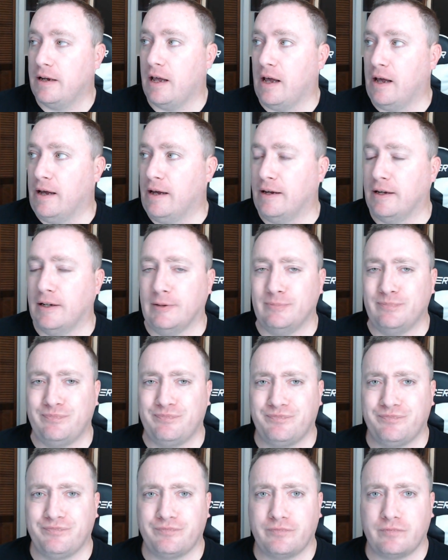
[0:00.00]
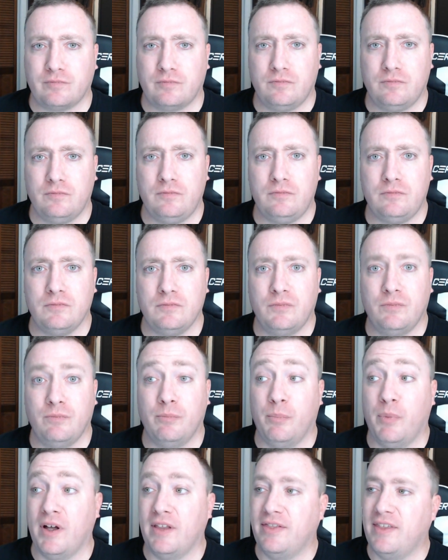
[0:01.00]

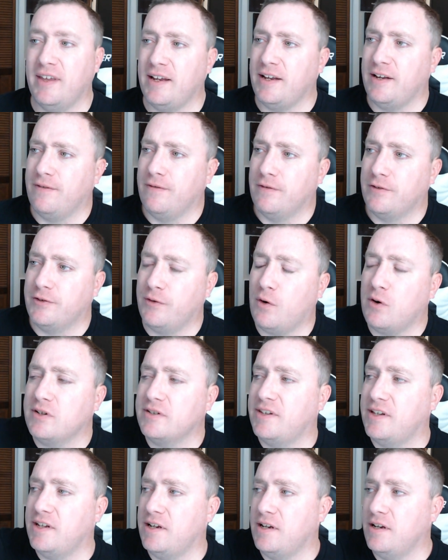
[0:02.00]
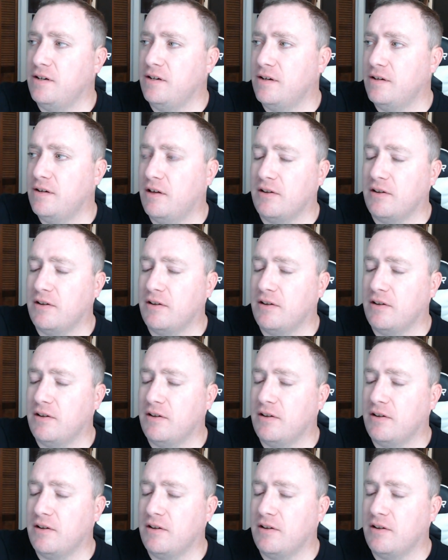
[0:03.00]
But as far as the